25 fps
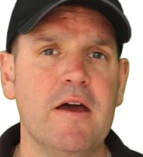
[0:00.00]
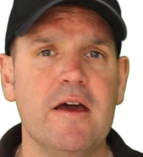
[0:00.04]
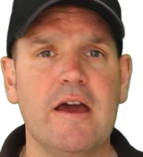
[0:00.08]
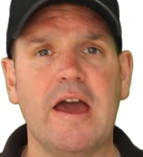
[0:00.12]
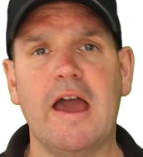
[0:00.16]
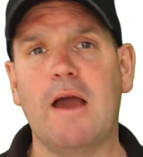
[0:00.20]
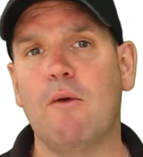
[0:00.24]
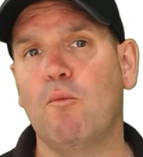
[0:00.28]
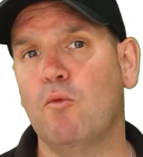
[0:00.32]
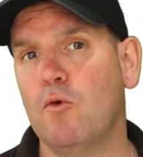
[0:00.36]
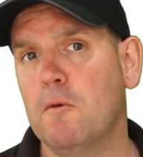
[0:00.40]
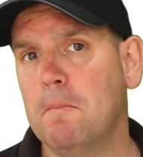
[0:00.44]

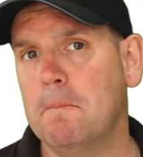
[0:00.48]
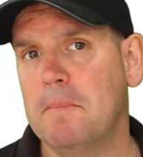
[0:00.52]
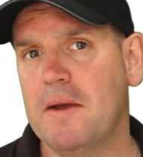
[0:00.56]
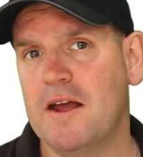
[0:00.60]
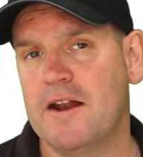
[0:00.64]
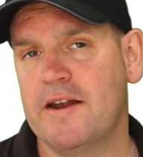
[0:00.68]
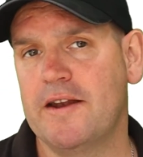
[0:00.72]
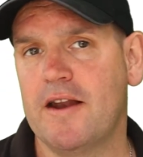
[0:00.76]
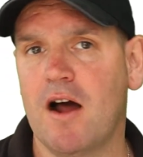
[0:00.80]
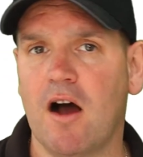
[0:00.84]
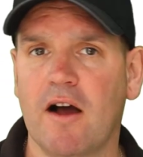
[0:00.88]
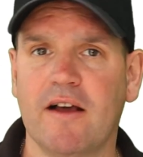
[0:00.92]
It would be a
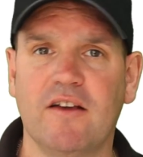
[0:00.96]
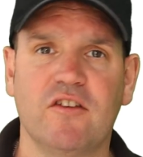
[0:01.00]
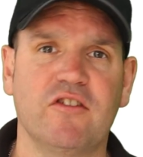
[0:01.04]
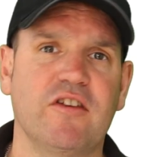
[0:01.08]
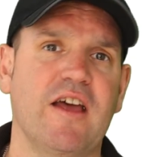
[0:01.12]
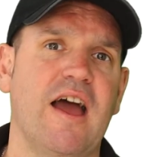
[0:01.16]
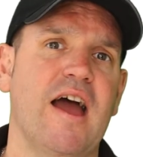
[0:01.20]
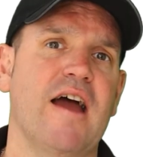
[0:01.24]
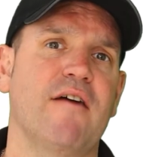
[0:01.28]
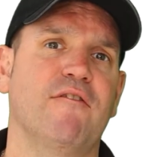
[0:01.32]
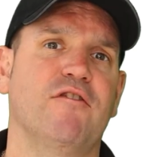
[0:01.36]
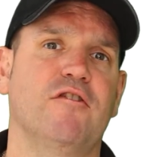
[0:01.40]
nice
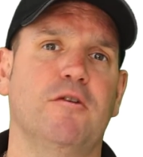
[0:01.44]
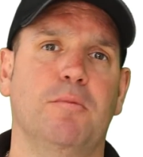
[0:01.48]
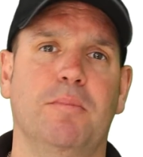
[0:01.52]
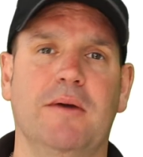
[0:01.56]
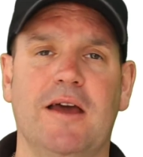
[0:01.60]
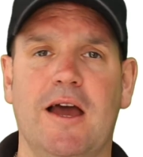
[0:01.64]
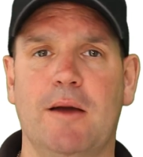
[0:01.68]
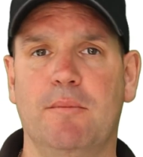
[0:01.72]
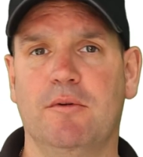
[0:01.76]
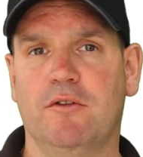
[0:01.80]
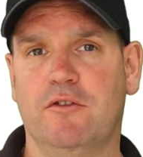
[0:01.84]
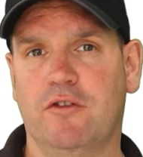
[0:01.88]
have to be
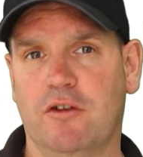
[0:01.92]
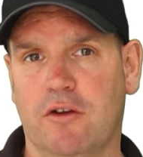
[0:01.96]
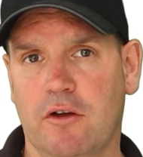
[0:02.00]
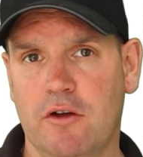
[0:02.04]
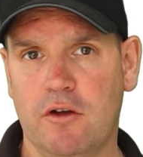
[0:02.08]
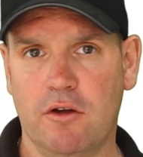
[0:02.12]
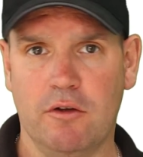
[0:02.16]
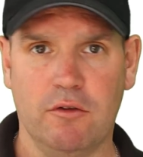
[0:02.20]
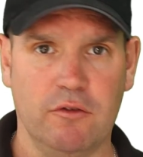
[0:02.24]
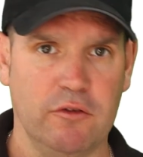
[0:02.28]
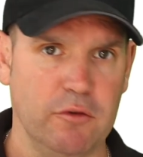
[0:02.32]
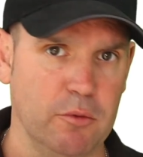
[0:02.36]
able
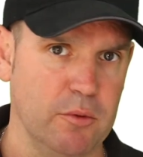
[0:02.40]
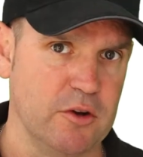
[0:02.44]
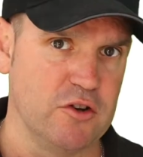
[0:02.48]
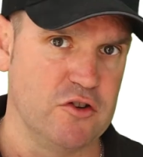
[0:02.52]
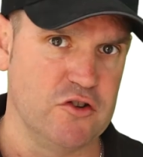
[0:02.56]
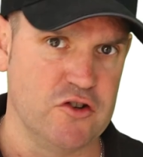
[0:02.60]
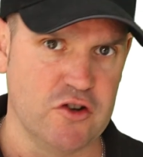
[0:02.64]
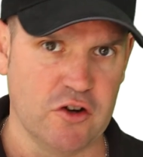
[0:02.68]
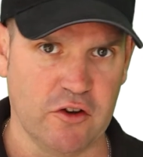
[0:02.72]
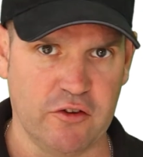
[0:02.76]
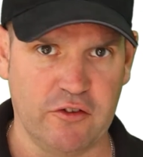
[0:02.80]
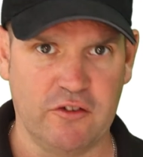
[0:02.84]
to, to
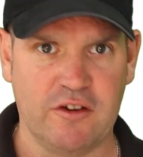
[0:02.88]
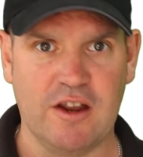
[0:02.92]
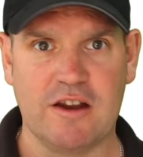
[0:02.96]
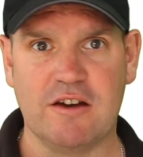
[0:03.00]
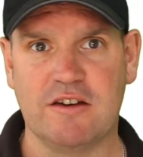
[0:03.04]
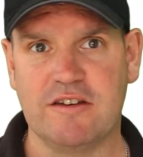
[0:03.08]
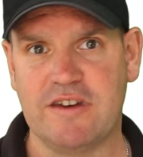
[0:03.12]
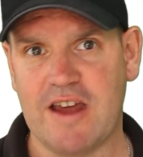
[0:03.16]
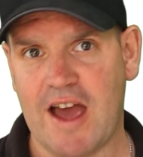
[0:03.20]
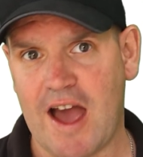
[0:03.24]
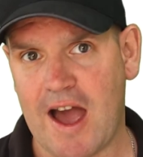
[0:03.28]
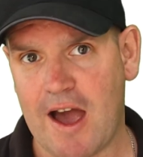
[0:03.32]
adjust
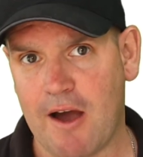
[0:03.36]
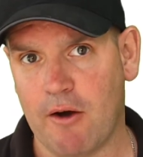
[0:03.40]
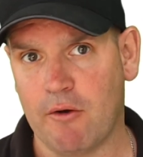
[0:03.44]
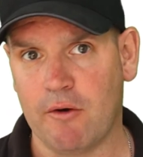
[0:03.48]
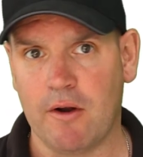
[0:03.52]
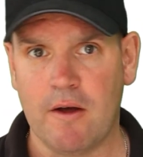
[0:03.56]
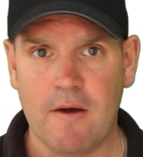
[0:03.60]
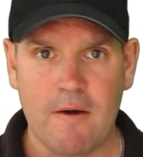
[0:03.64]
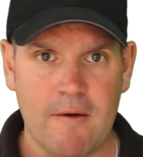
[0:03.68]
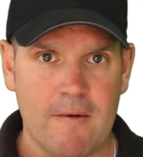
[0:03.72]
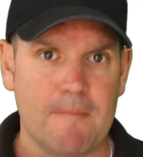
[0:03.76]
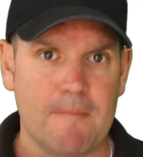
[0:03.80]
it down
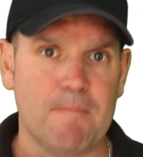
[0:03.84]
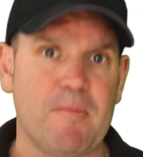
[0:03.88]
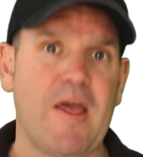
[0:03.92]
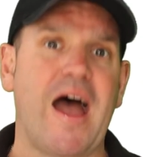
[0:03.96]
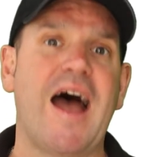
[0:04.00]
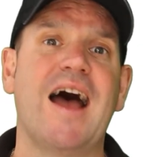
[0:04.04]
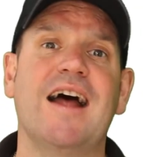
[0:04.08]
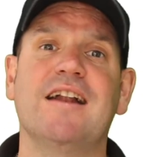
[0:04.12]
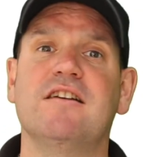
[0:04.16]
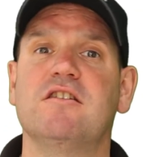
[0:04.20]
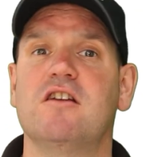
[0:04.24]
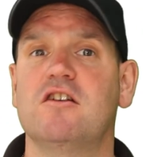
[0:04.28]

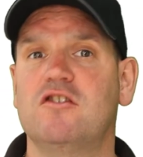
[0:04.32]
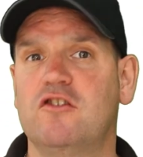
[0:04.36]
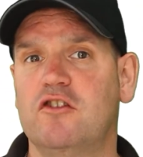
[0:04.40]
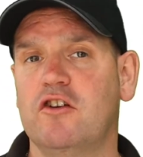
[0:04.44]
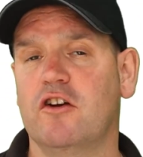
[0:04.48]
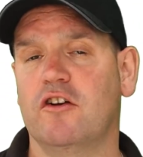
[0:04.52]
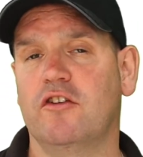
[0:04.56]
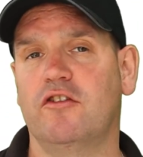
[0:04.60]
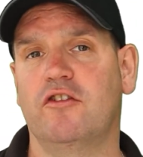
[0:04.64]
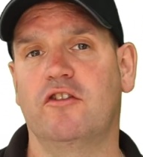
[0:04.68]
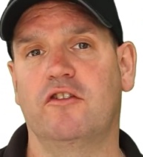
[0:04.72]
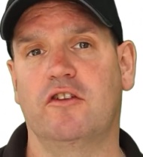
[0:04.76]
and
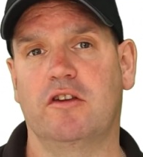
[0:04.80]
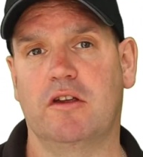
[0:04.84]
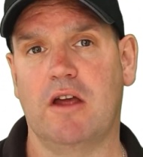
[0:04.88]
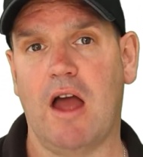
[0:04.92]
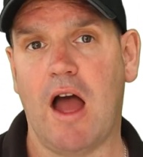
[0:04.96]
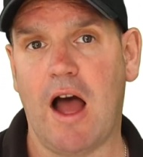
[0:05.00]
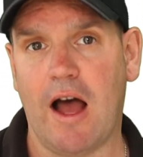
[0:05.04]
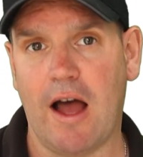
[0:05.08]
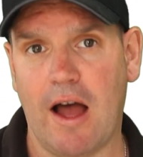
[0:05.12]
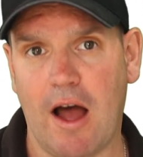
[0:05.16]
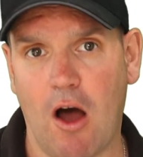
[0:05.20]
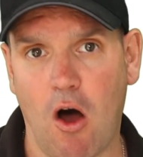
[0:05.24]
adjust
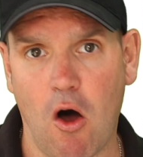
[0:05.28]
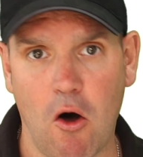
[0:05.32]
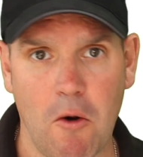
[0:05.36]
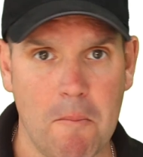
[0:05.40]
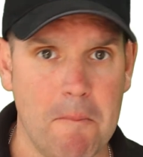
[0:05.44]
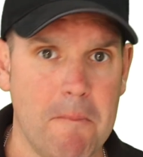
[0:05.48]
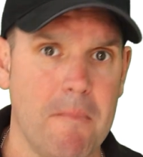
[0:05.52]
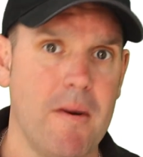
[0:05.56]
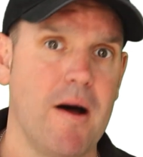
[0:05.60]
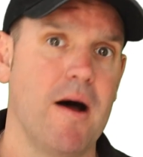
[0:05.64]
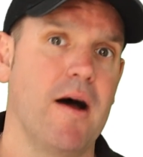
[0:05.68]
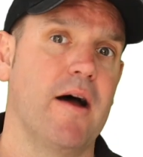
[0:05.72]
on
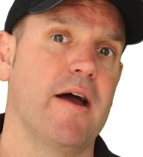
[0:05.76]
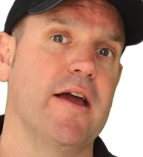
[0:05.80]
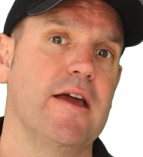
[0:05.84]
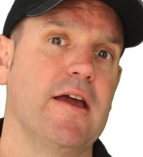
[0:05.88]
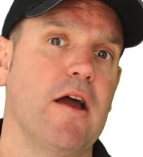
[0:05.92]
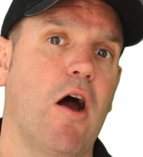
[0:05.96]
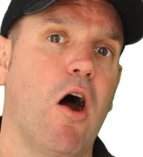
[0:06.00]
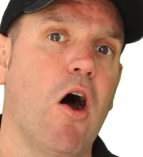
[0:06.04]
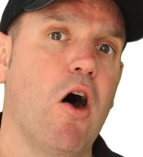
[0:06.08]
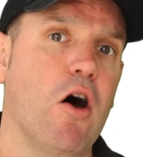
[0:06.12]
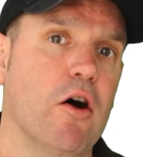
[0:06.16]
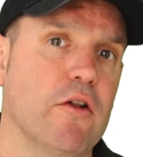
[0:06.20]
my
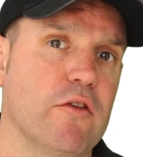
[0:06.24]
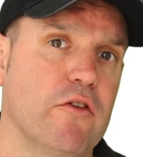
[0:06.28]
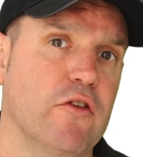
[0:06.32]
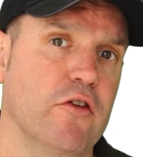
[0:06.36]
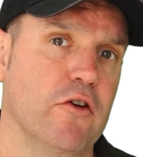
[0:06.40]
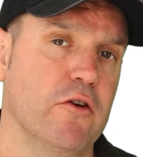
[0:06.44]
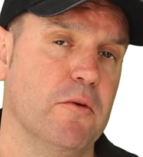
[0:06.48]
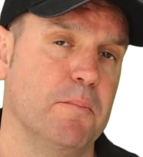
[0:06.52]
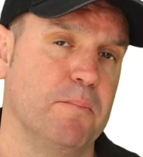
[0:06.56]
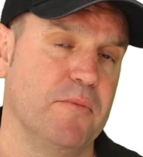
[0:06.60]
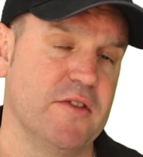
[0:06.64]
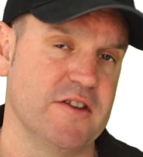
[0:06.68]
hot
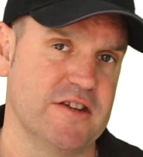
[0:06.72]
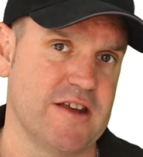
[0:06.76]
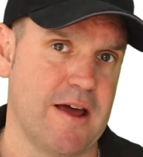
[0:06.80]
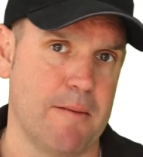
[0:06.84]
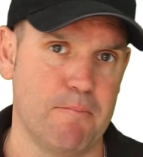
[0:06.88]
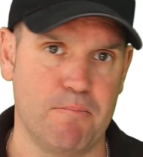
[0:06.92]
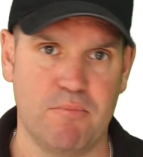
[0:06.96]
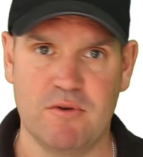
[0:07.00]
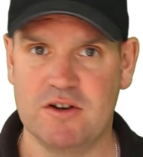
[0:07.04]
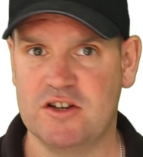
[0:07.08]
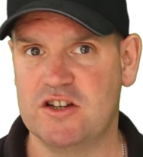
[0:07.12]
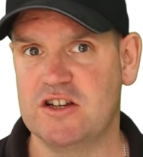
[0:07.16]
tub the
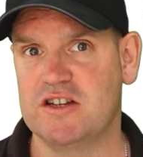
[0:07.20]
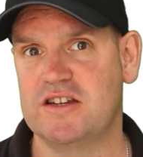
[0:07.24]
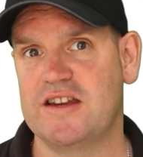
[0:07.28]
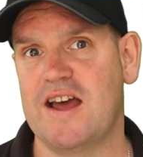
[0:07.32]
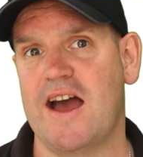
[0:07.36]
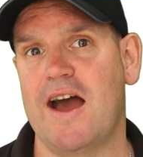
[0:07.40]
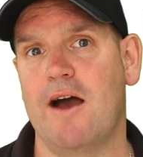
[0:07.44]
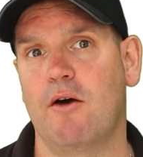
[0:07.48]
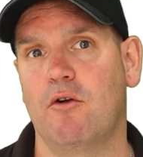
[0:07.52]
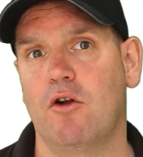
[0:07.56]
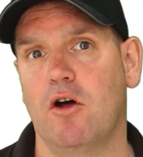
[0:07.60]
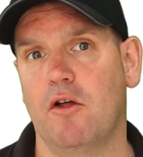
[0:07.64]
temperature
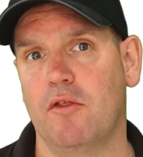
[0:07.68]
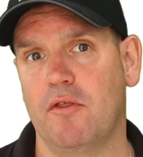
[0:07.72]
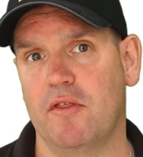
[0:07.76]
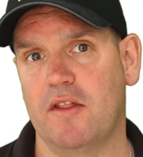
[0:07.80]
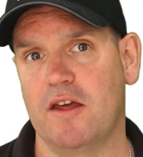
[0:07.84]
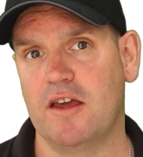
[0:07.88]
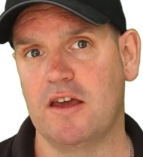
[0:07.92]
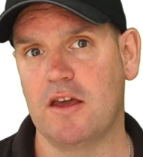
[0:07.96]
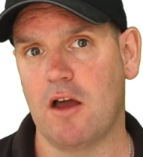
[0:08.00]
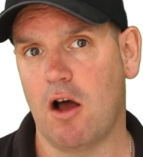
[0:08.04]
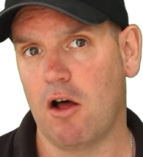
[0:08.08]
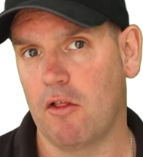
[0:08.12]
down on
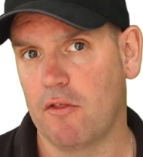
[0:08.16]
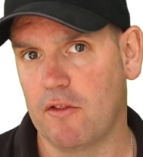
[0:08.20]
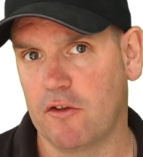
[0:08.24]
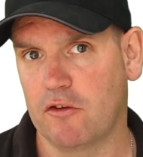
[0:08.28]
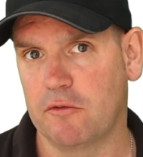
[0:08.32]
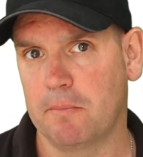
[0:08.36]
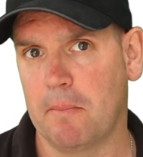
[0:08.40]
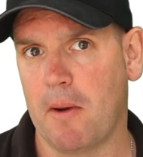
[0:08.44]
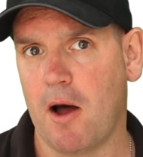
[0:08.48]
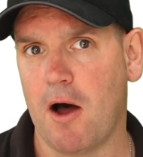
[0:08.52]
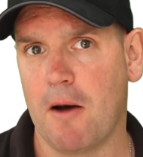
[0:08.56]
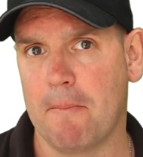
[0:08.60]
the on the
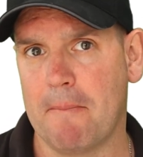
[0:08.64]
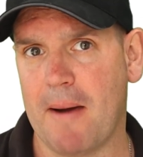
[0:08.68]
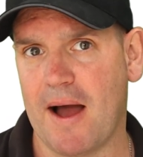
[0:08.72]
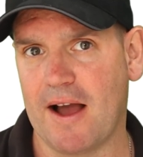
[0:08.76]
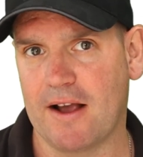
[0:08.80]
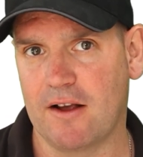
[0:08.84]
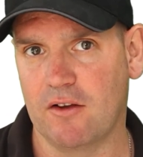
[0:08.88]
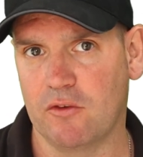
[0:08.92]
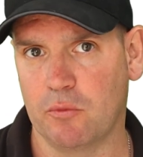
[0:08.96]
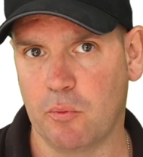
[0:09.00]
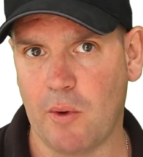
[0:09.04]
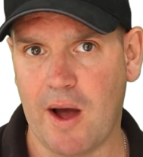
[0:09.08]
spa
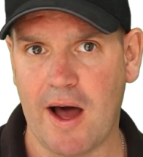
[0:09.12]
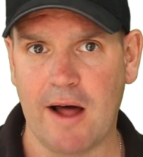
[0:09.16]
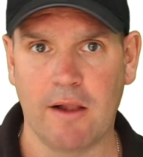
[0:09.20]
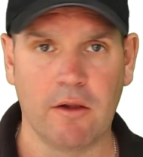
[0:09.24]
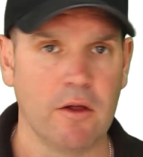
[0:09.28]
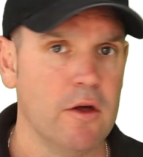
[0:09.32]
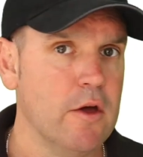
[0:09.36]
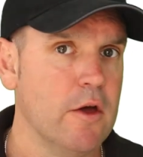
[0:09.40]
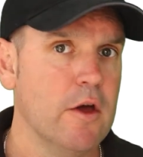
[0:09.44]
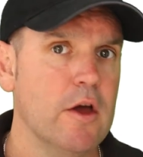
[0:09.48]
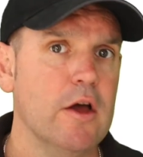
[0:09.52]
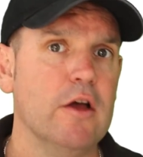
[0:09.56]
pack as
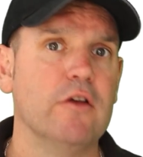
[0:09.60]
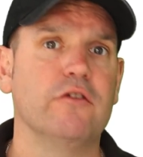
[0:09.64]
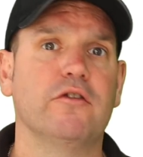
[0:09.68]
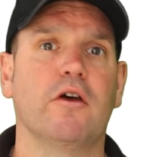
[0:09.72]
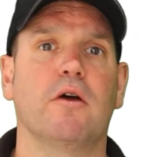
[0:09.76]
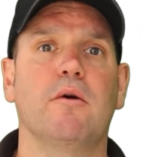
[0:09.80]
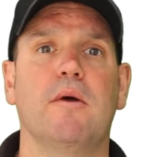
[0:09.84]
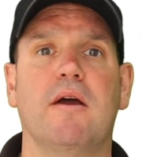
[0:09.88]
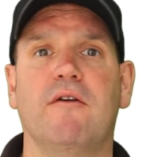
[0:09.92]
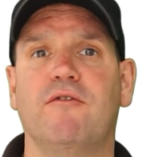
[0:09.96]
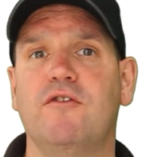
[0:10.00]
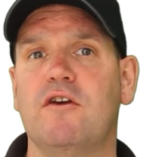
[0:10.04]
well
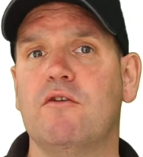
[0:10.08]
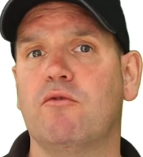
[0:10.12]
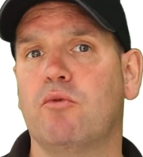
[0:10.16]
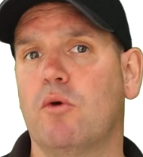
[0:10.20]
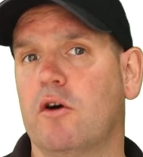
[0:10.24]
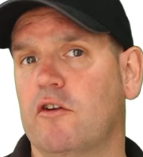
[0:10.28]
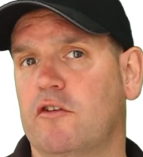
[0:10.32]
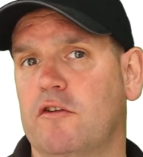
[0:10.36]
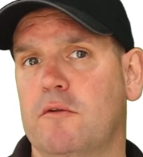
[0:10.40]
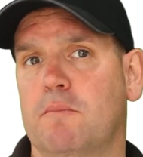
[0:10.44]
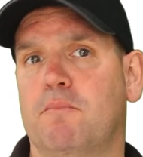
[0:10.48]
so if you've watched the